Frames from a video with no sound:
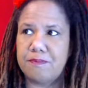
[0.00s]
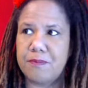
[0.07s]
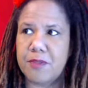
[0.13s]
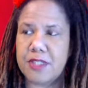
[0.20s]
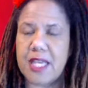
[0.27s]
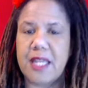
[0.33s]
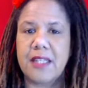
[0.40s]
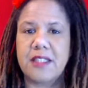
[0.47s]

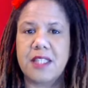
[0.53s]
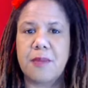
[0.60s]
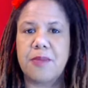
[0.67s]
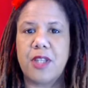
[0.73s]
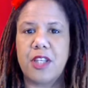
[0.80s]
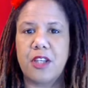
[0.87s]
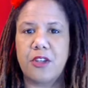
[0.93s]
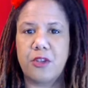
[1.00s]
selling
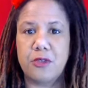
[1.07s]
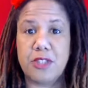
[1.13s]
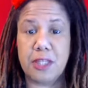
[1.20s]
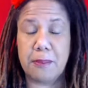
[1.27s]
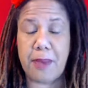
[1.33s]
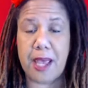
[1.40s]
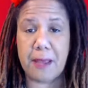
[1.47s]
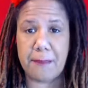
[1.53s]
something and using
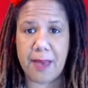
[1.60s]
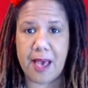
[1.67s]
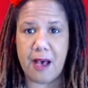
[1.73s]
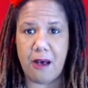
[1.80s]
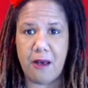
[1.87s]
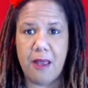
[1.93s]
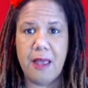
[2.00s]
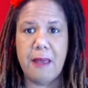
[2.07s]

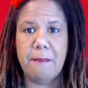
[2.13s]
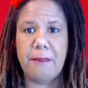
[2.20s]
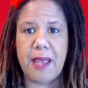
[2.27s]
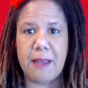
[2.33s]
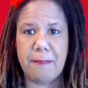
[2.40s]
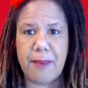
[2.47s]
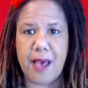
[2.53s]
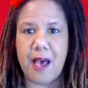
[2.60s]
PayPal.
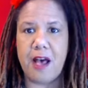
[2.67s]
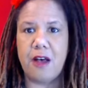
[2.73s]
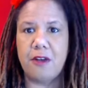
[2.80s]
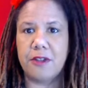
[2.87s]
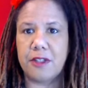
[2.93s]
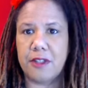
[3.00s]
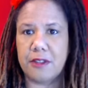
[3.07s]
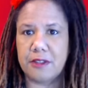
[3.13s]

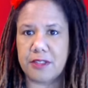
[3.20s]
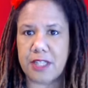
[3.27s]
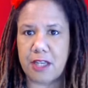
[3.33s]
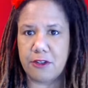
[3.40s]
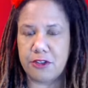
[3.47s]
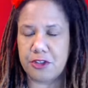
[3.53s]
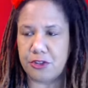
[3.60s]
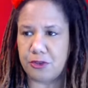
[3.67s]
PayPal
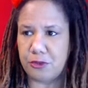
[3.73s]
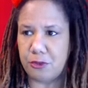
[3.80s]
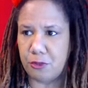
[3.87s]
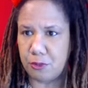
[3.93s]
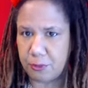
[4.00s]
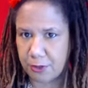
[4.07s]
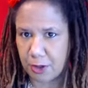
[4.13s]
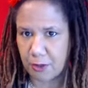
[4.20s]
tells
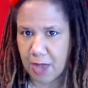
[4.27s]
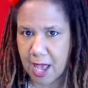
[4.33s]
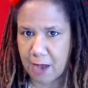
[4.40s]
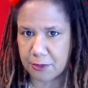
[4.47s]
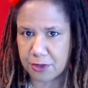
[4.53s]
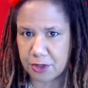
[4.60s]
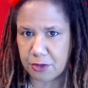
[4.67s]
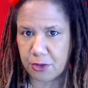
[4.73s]
you,
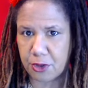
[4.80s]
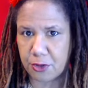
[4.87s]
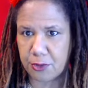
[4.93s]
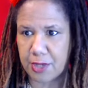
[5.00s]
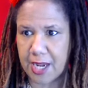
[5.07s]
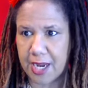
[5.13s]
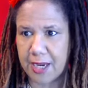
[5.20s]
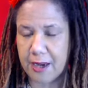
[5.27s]
how to
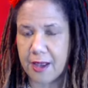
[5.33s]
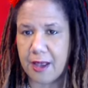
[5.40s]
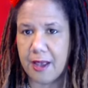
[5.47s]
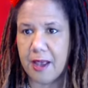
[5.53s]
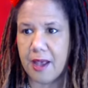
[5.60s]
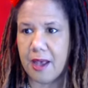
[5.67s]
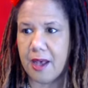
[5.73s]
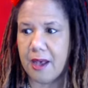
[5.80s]
create
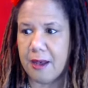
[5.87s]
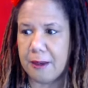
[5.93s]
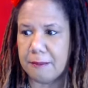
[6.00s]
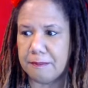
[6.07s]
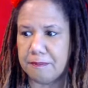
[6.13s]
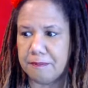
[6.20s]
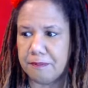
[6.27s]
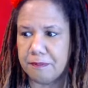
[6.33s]

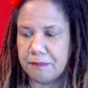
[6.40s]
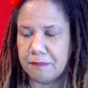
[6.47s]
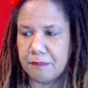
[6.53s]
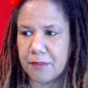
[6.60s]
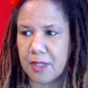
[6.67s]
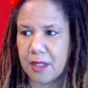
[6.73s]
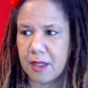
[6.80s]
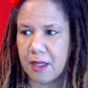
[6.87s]
a
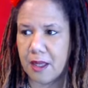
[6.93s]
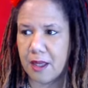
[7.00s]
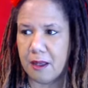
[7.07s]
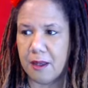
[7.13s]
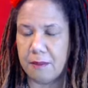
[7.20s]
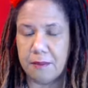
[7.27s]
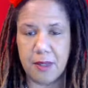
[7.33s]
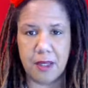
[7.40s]

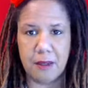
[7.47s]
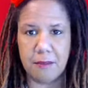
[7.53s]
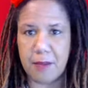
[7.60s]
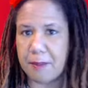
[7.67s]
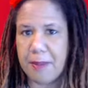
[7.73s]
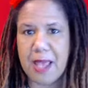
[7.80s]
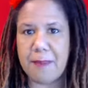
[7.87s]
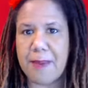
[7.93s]

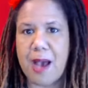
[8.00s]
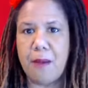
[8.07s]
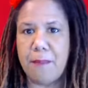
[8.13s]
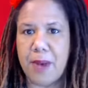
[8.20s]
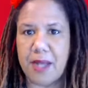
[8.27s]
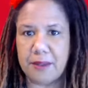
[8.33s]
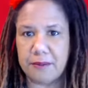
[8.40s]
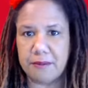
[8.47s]
PayPal
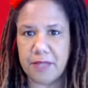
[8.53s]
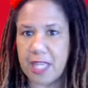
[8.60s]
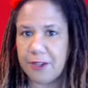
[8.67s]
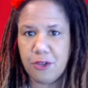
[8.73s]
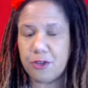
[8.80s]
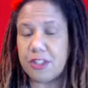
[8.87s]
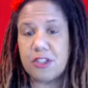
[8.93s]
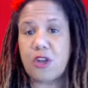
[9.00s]
button, and
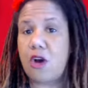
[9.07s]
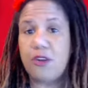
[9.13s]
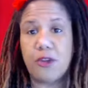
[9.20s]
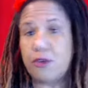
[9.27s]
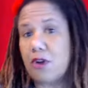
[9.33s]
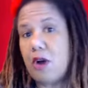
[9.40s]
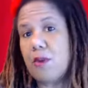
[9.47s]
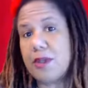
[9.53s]
you
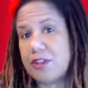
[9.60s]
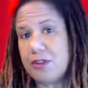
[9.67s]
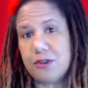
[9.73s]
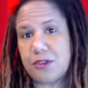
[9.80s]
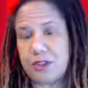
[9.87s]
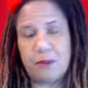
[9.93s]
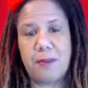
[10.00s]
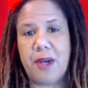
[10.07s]
can always use
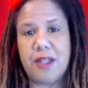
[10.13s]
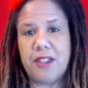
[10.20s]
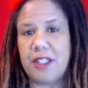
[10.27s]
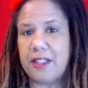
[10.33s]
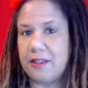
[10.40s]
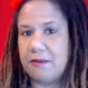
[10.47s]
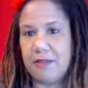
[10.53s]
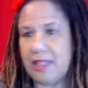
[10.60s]
their button,
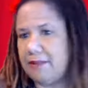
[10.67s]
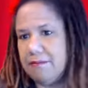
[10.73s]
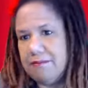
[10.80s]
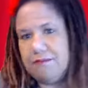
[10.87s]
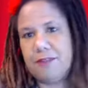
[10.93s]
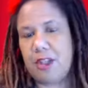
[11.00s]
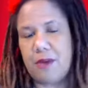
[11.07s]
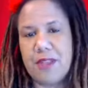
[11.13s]
and
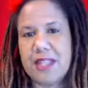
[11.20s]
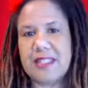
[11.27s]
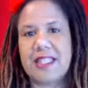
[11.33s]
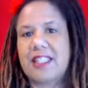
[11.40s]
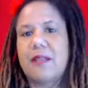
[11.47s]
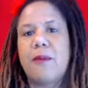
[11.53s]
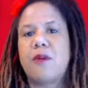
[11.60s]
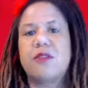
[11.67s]
that's like
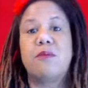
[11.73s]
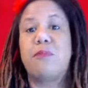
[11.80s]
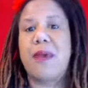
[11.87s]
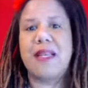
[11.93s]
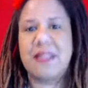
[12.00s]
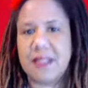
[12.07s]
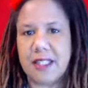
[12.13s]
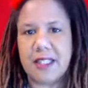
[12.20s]
the most
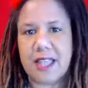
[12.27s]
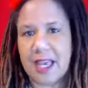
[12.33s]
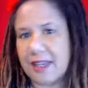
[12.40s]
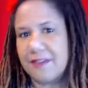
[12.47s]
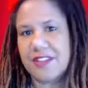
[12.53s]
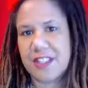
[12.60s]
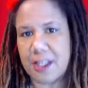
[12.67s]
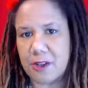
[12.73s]
basic kind
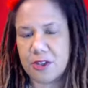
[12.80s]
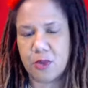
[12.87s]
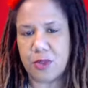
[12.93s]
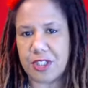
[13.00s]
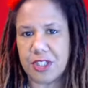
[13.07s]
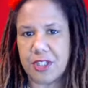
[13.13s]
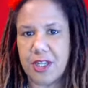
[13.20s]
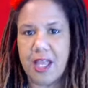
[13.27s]
of sales
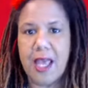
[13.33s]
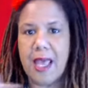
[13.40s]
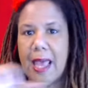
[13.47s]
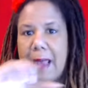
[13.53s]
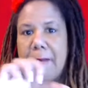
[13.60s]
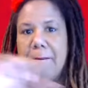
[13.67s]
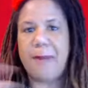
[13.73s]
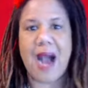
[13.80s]
widget,
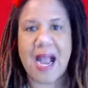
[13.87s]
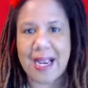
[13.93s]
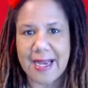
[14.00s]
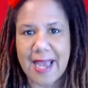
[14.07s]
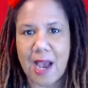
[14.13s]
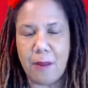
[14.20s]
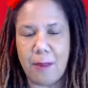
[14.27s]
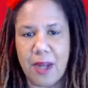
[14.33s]
a buy
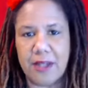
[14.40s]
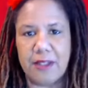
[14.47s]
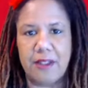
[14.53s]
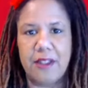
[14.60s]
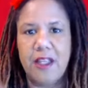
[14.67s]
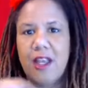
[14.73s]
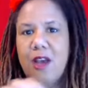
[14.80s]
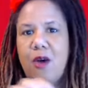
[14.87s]
now button,
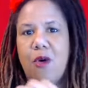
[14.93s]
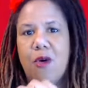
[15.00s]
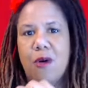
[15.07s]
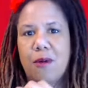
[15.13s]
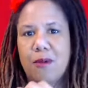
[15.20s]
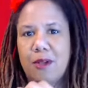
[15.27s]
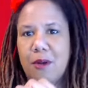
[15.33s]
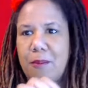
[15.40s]

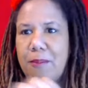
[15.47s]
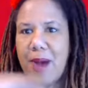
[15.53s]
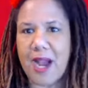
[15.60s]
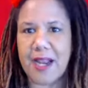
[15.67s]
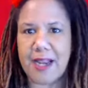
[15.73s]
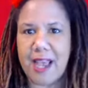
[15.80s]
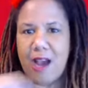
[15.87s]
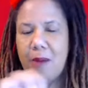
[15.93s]
or
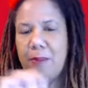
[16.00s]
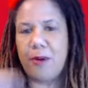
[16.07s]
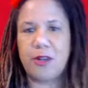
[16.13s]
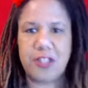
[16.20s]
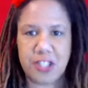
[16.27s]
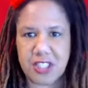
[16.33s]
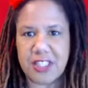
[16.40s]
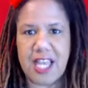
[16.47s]
buy now,
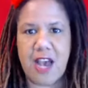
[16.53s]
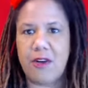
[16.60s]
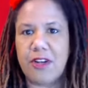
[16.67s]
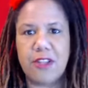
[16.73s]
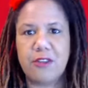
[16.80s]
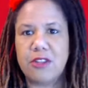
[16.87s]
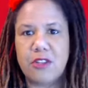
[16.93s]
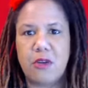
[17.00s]
purchase now, any
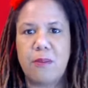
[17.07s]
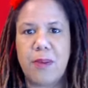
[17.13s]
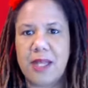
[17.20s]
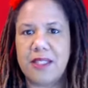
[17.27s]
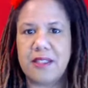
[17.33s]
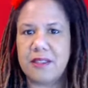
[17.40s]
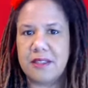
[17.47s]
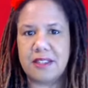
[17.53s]
of those little
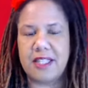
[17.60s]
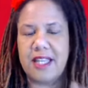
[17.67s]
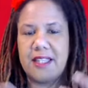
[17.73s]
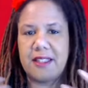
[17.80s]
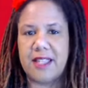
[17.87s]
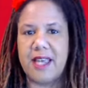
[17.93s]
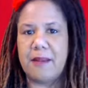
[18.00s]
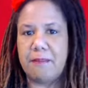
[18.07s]
buttons
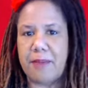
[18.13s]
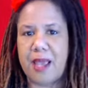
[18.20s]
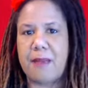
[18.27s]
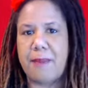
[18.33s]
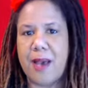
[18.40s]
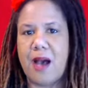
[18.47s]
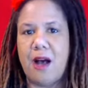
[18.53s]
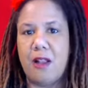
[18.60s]
that
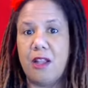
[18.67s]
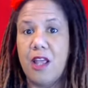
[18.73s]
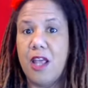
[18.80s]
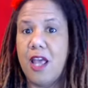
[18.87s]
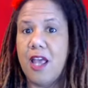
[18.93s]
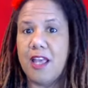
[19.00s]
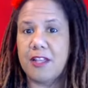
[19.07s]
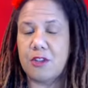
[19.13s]
PayPal
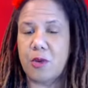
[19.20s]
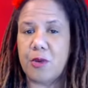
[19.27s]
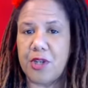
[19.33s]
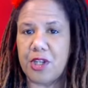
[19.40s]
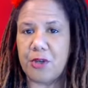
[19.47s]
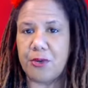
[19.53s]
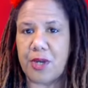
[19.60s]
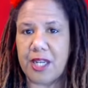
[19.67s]
has already
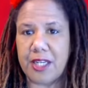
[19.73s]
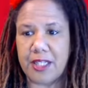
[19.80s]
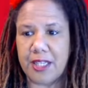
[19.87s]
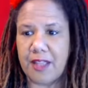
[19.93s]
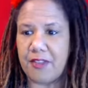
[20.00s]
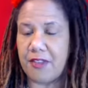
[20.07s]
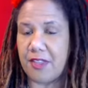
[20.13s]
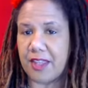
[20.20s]
created,
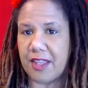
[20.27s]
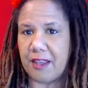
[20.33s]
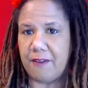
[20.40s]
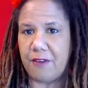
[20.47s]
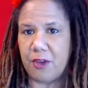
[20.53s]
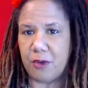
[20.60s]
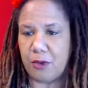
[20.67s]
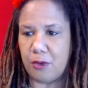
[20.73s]
and then they give
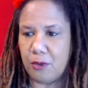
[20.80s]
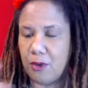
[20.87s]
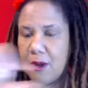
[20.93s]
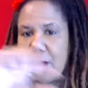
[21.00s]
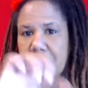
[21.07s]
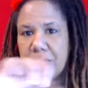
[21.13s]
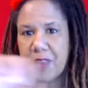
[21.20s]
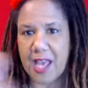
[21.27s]
you
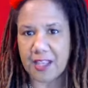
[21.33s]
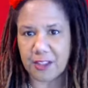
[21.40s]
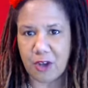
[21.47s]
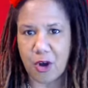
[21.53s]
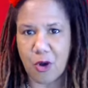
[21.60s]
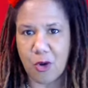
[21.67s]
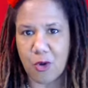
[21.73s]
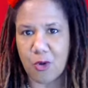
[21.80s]
that
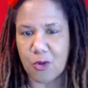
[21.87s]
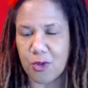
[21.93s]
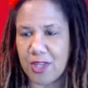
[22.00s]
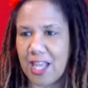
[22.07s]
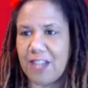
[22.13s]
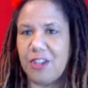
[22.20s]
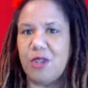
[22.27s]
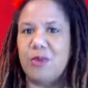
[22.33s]
code,
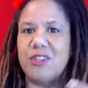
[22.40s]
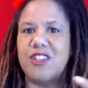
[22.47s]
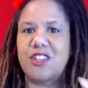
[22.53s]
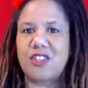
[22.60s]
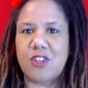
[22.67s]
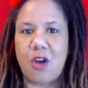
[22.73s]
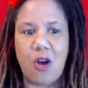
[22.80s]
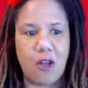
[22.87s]
and you
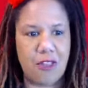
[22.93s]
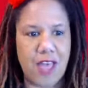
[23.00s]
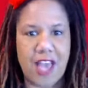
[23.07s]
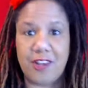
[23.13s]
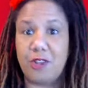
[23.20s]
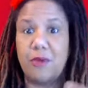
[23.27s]
install that, you